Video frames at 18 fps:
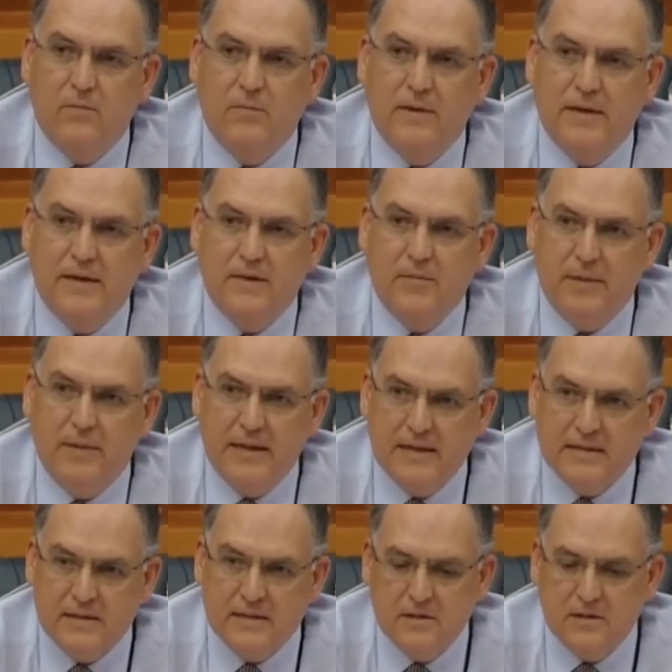when it
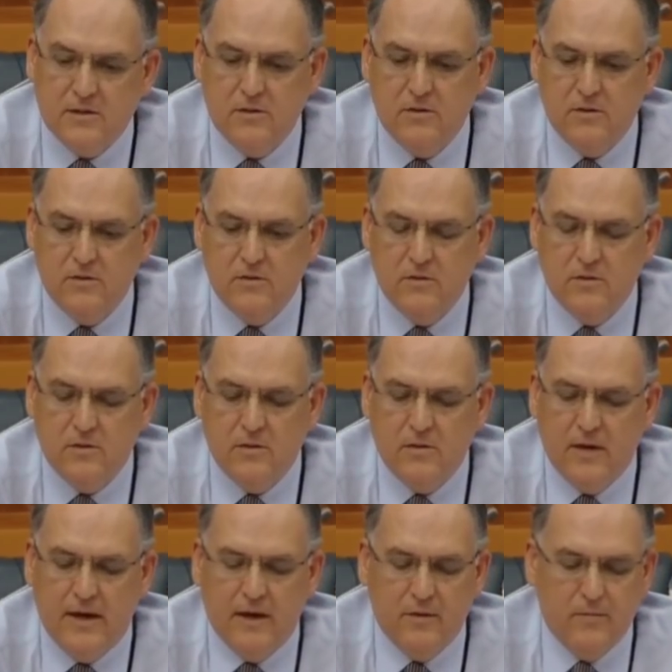places you,
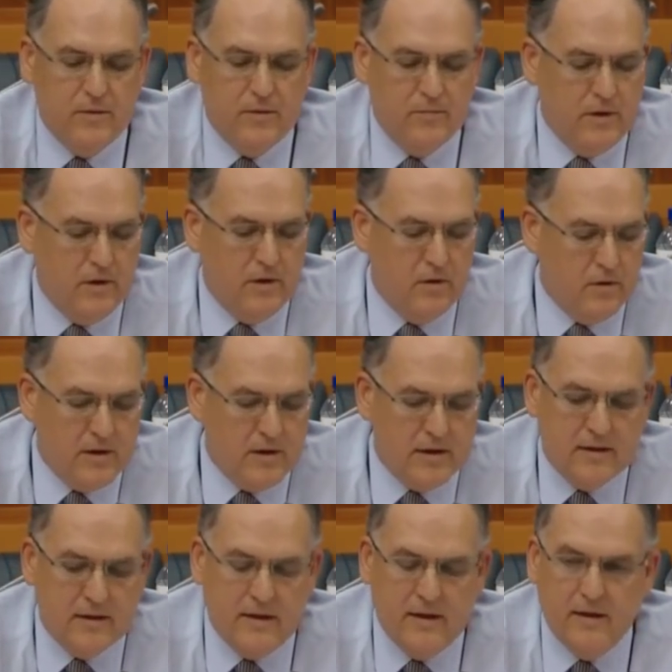and when we
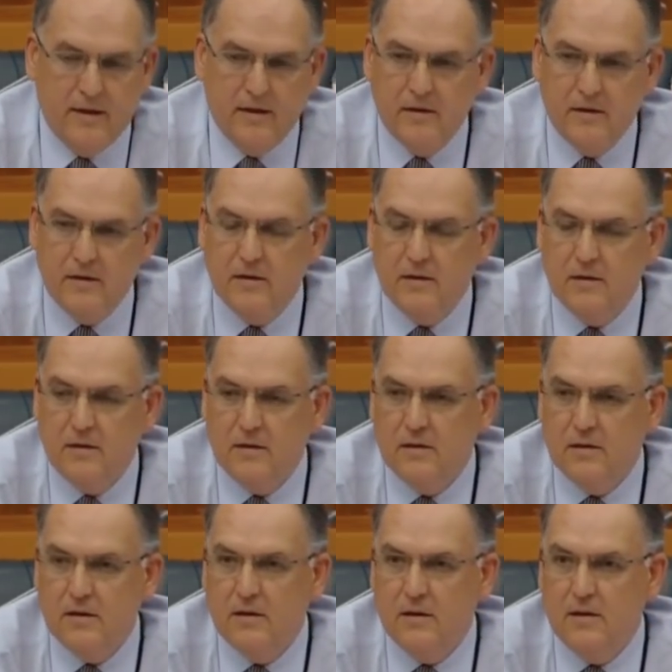look at the
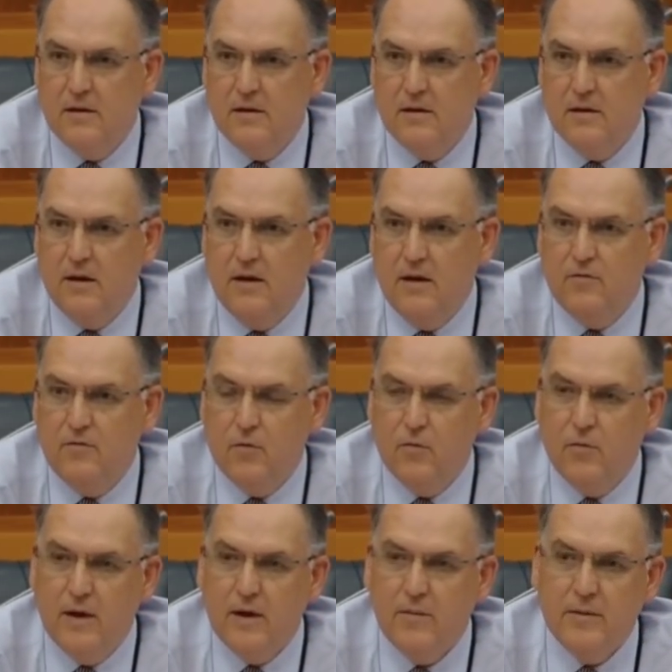
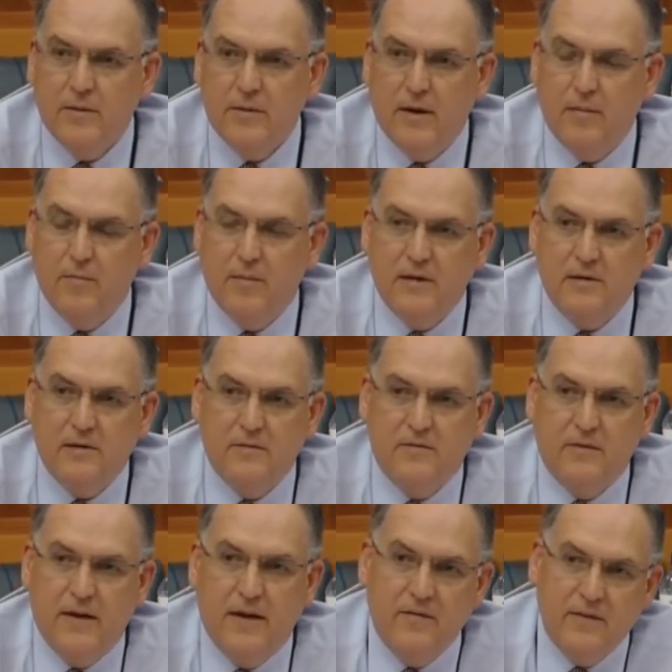overwhelming
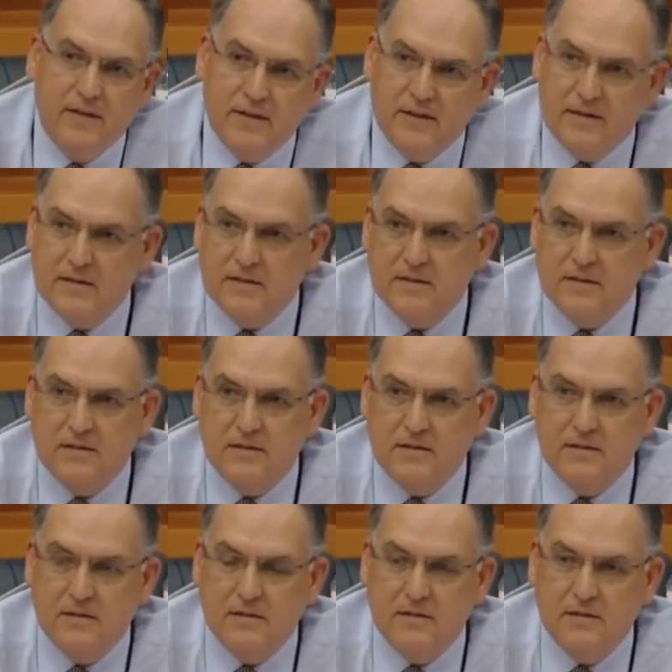amount of
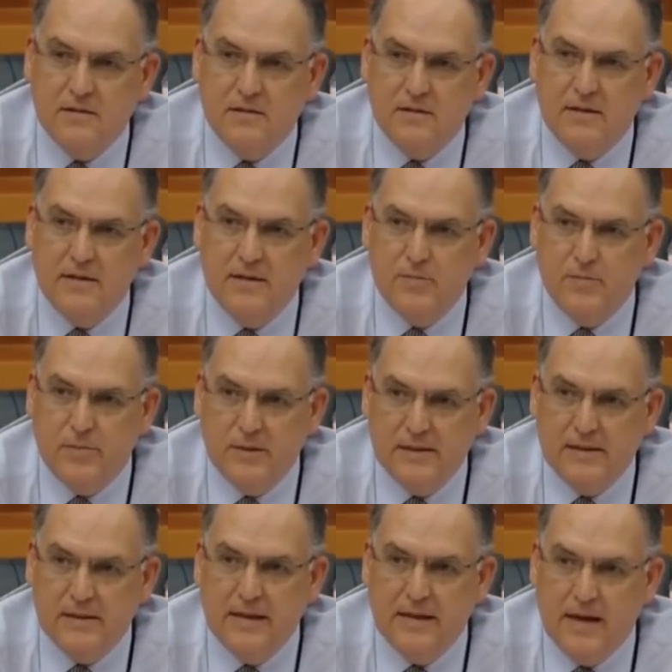evidence that is
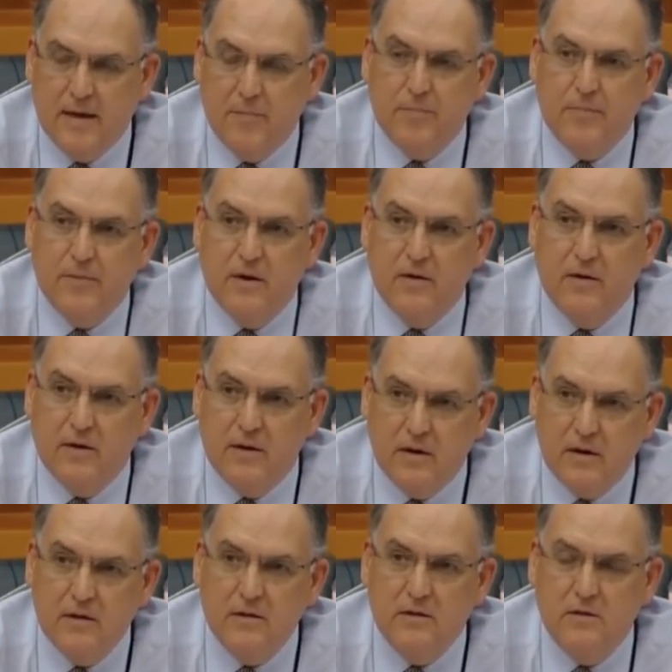building up
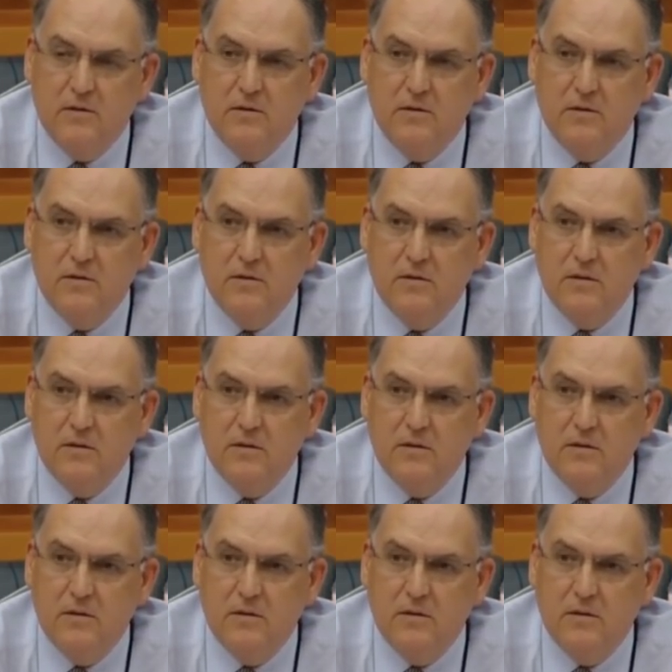around you.